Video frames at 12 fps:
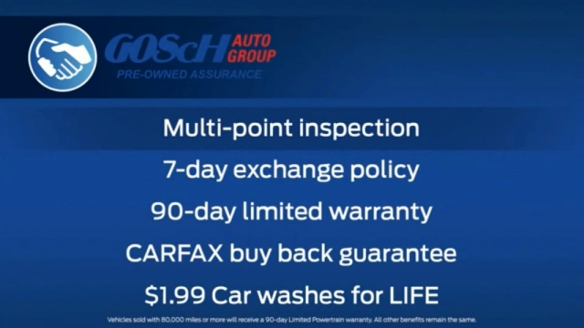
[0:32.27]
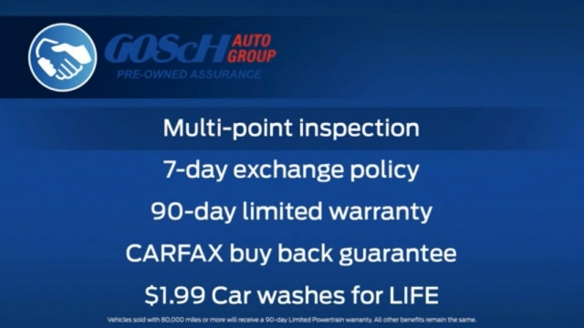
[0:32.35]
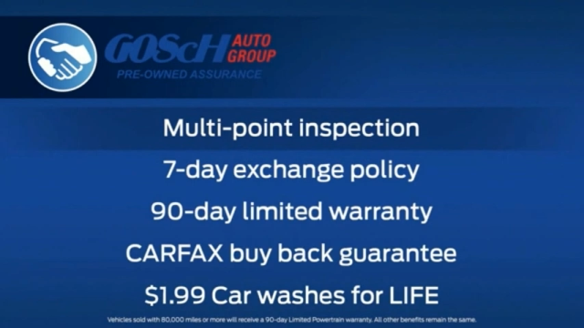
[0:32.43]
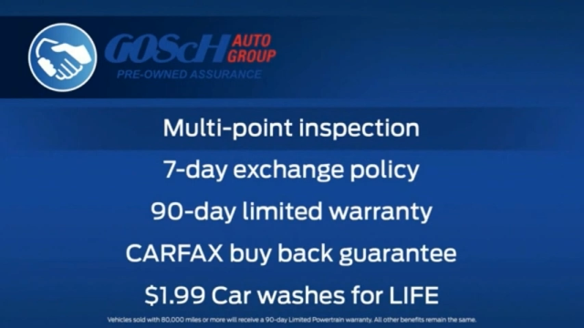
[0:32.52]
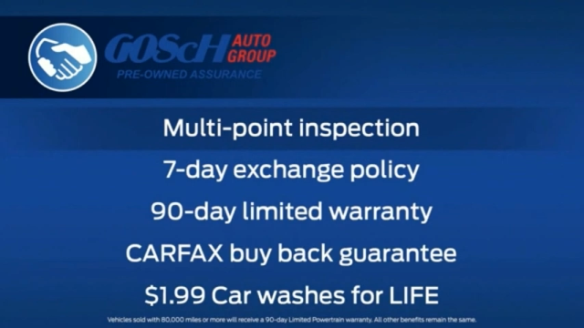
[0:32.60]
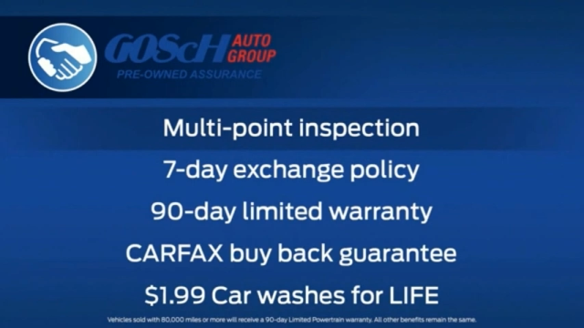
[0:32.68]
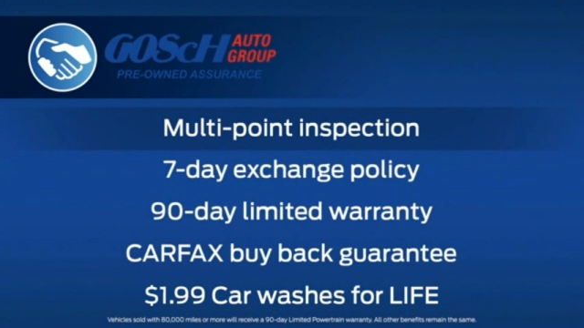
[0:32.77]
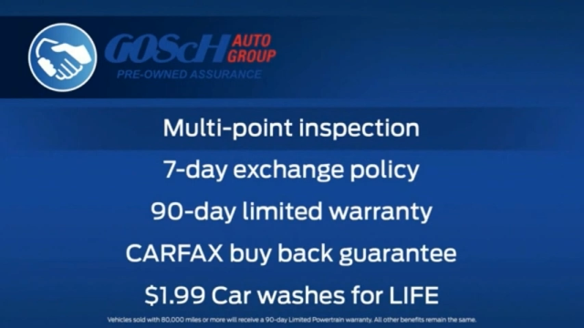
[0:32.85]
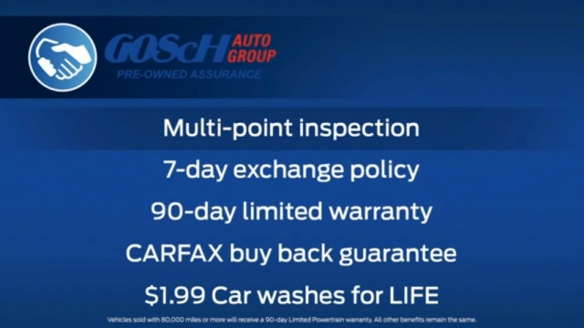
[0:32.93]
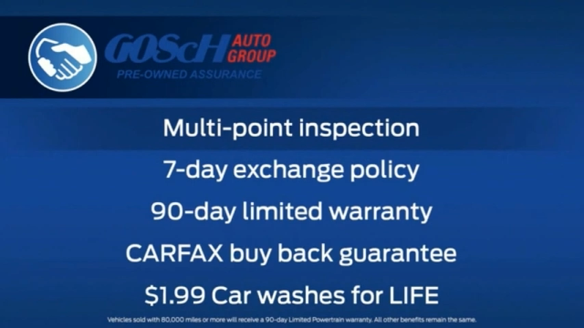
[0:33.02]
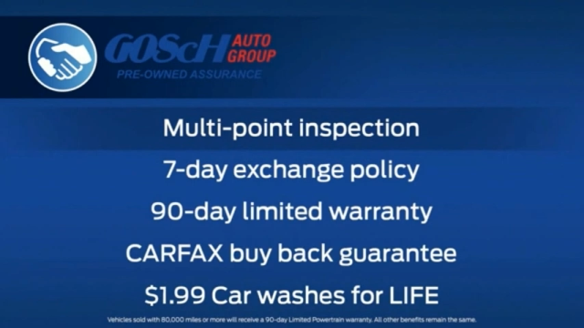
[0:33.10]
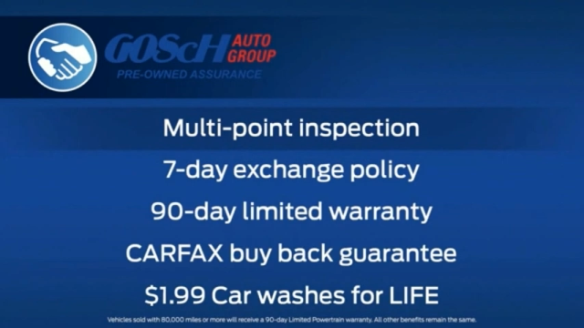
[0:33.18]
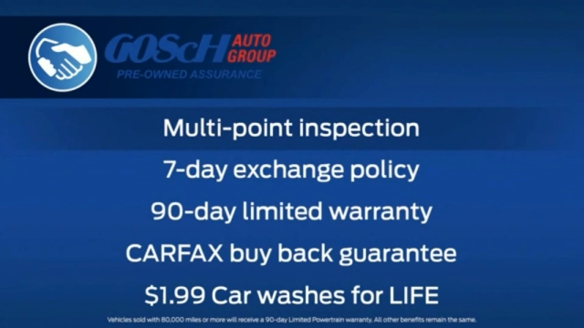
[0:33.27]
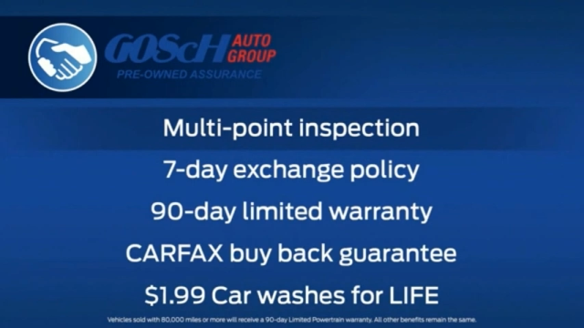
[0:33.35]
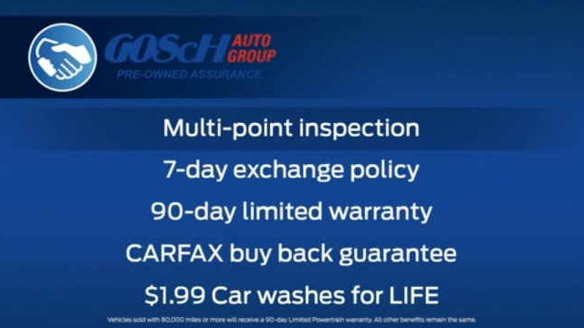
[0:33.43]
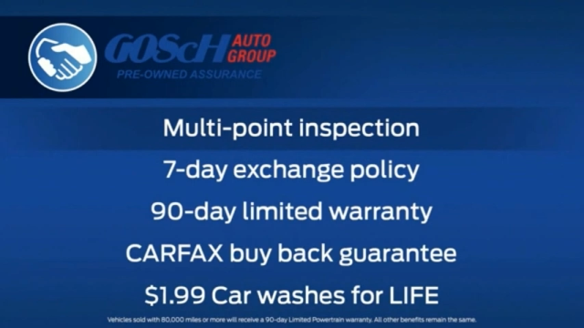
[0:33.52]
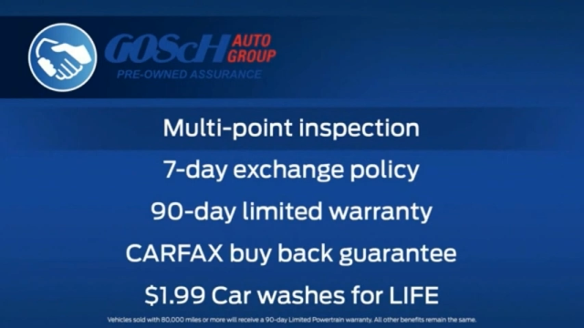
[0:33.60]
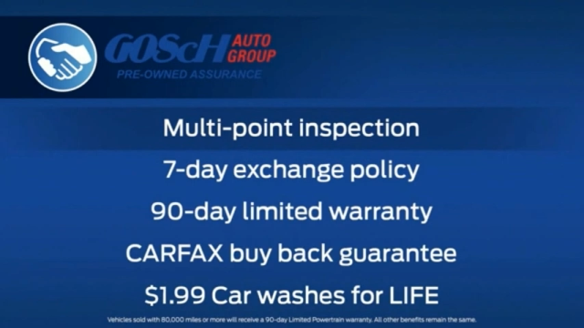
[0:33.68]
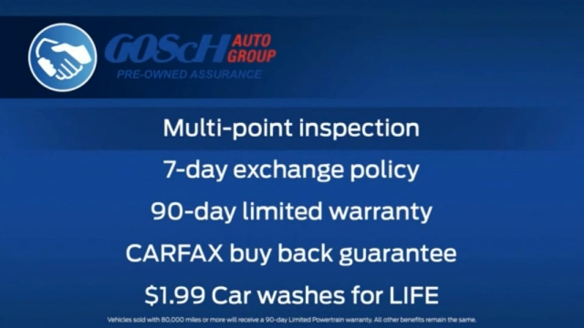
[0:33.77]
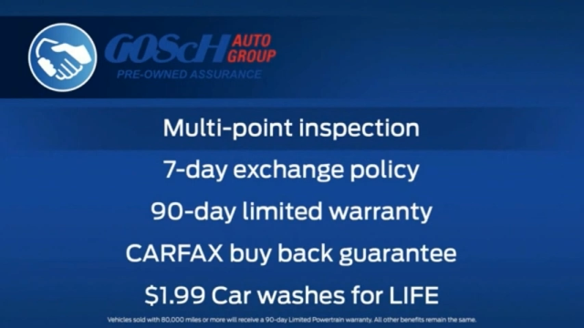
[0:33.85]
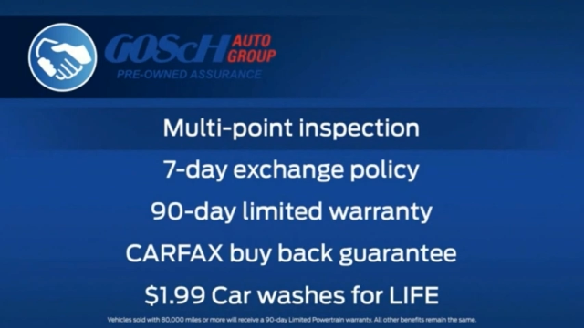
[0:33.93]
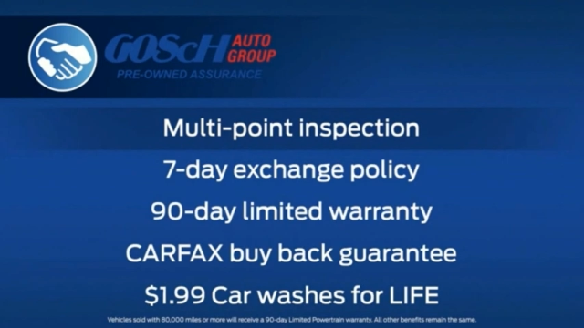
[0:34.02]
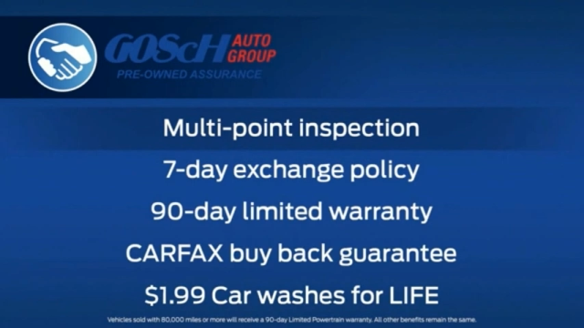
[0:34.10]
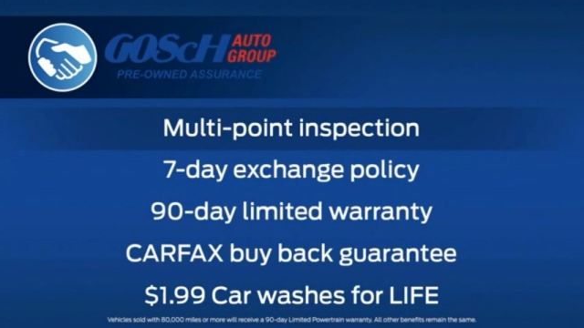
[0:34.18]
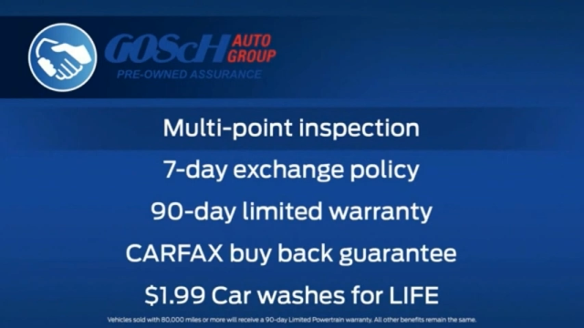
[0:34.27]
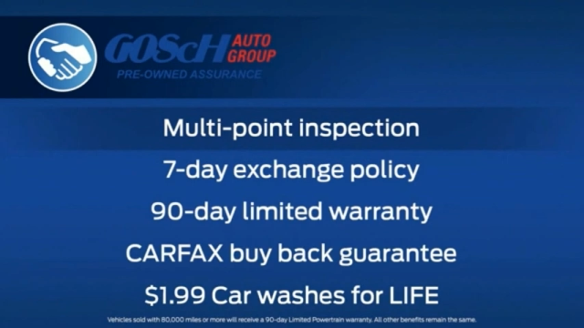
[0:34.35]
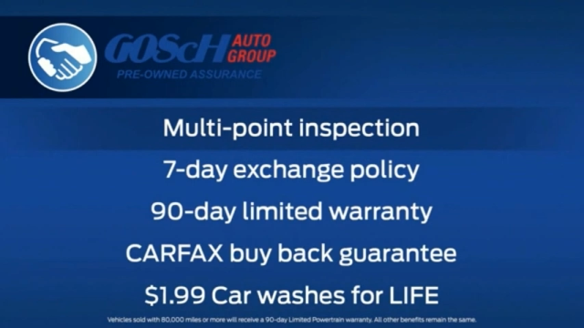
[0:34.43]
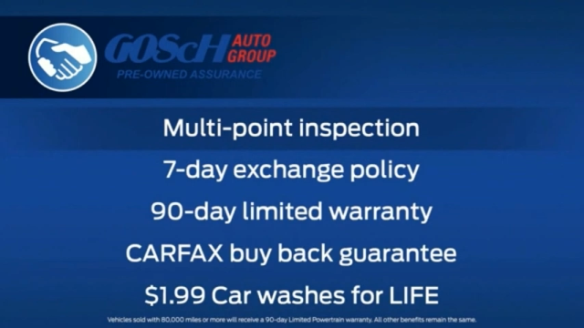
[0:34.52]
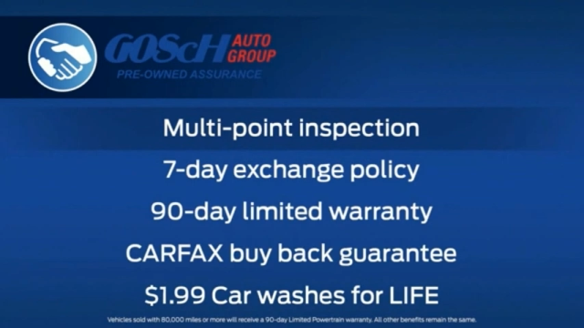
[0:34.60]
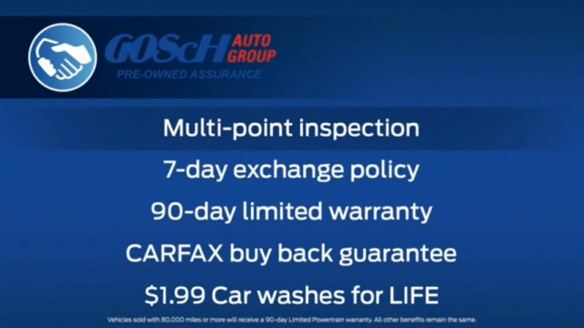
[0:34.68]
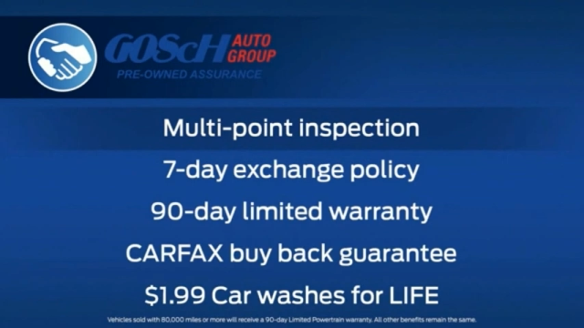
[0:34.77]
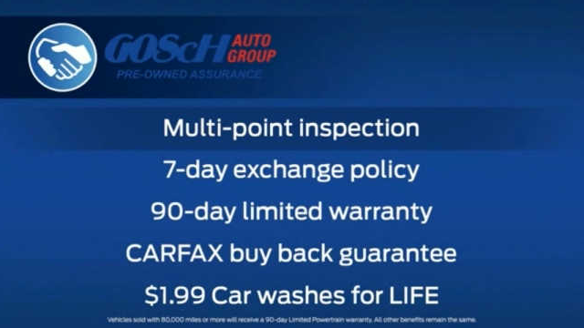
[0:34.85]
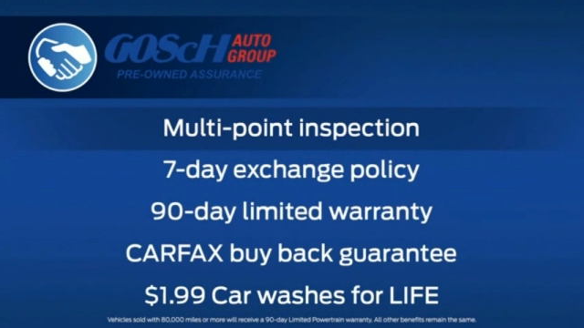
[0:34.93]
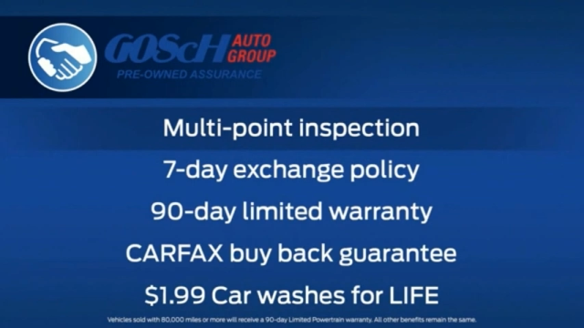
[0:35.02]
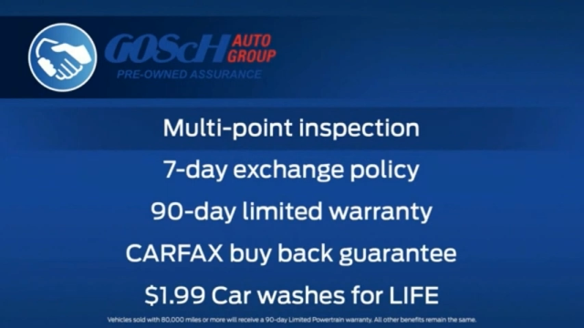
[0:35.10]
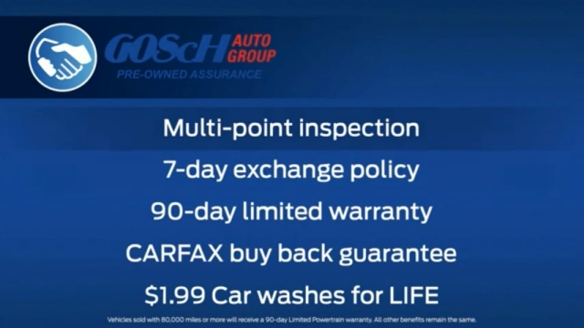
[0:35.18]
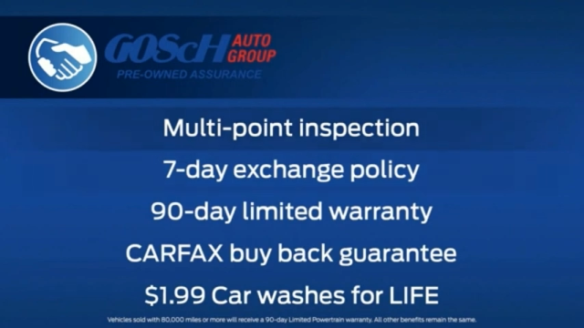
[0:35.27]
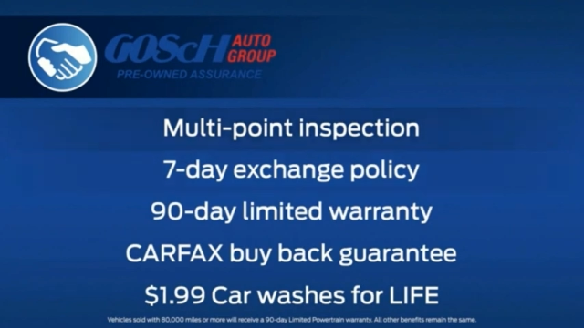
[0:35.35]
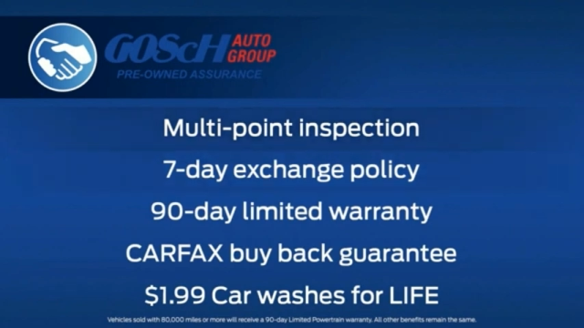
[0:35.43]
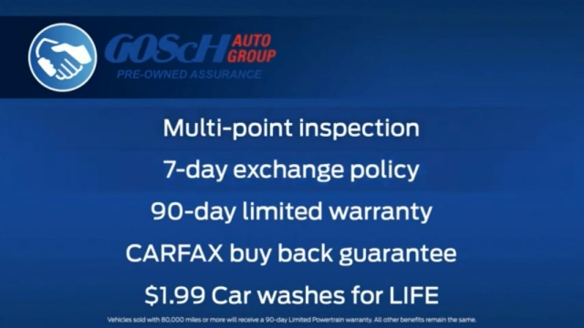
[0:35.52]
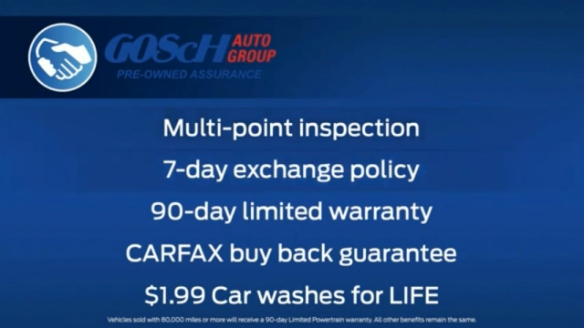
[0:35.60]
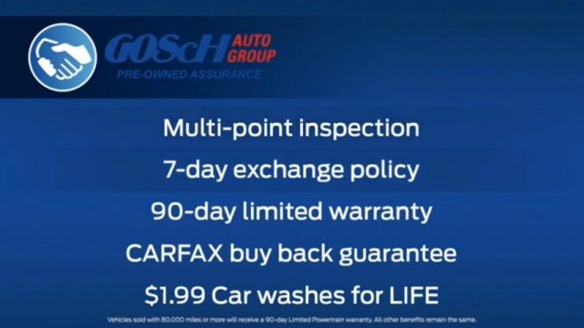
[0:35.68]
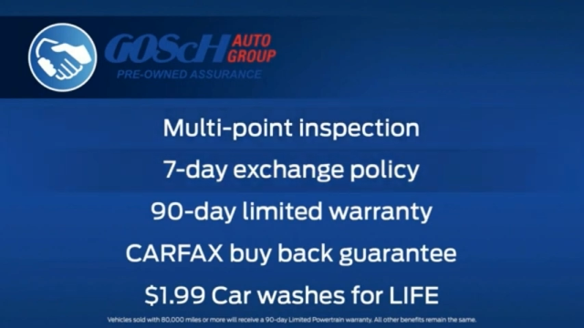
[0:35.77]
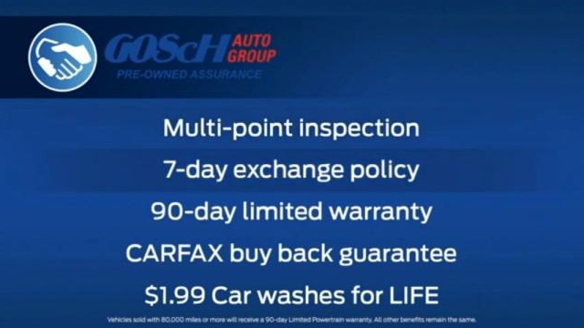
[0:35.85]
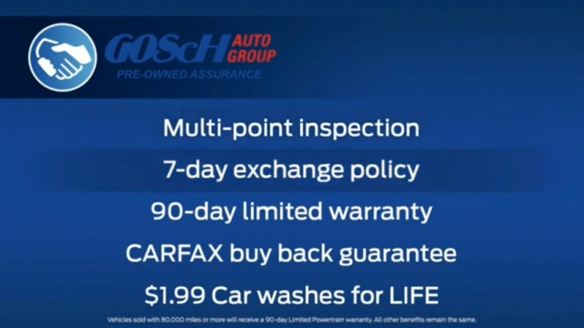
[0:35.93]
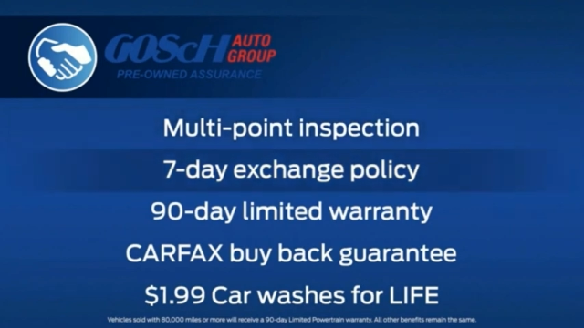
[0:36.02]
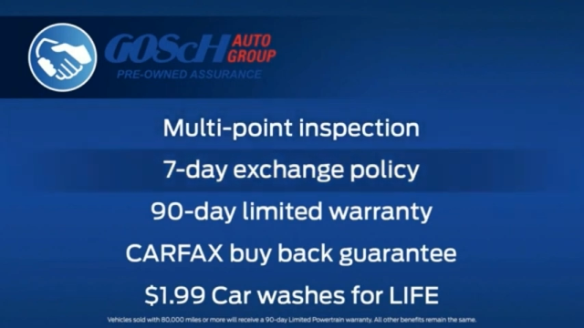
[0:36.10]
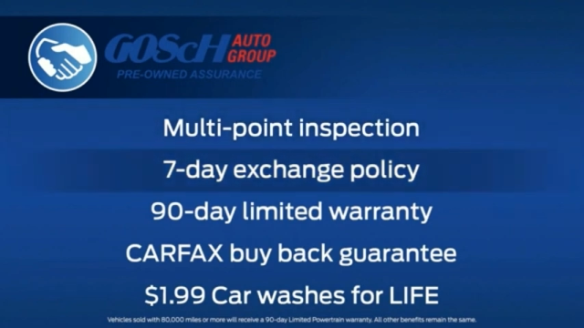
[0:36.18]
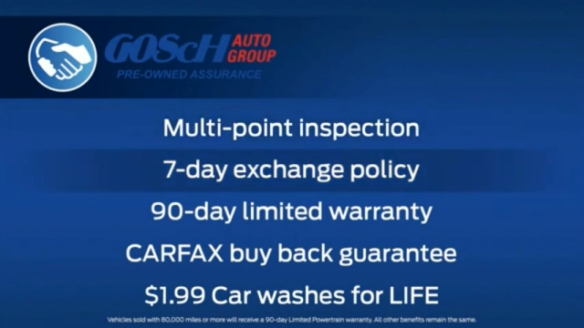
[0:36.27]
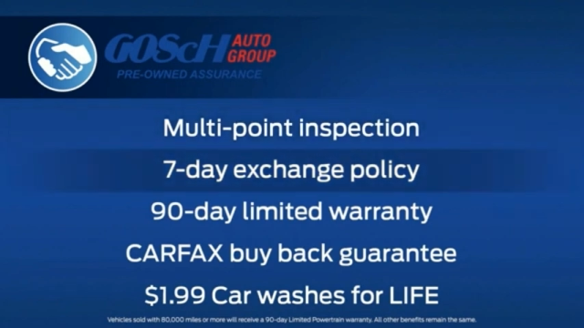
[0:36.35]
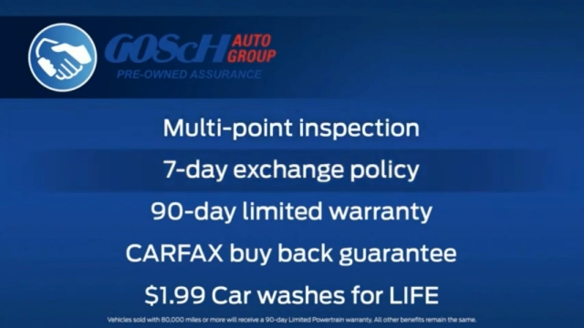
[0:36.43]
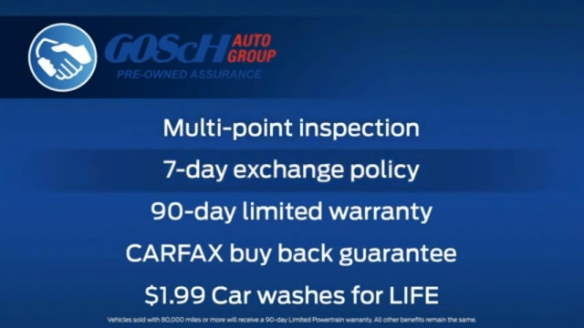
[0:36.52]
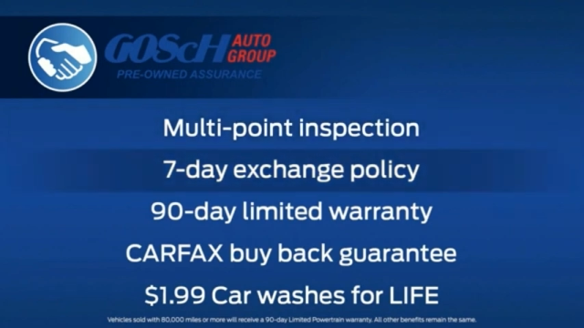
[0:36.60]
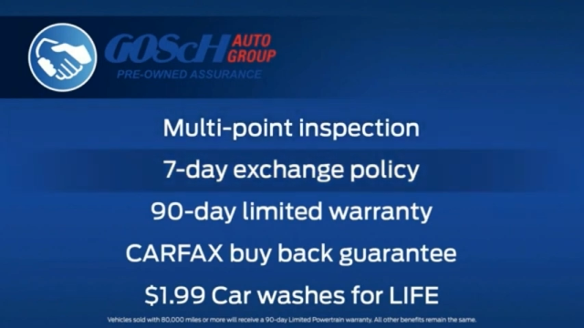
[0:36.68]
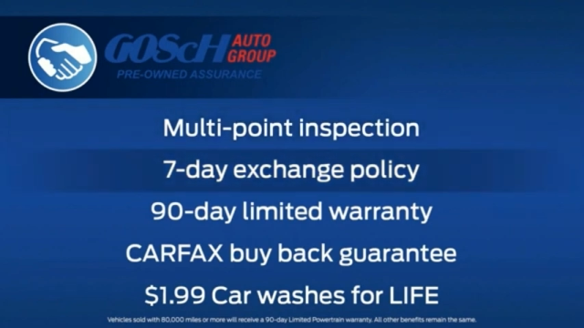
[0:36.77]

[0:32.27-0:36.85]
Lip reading: Nobody's mouth can be seen.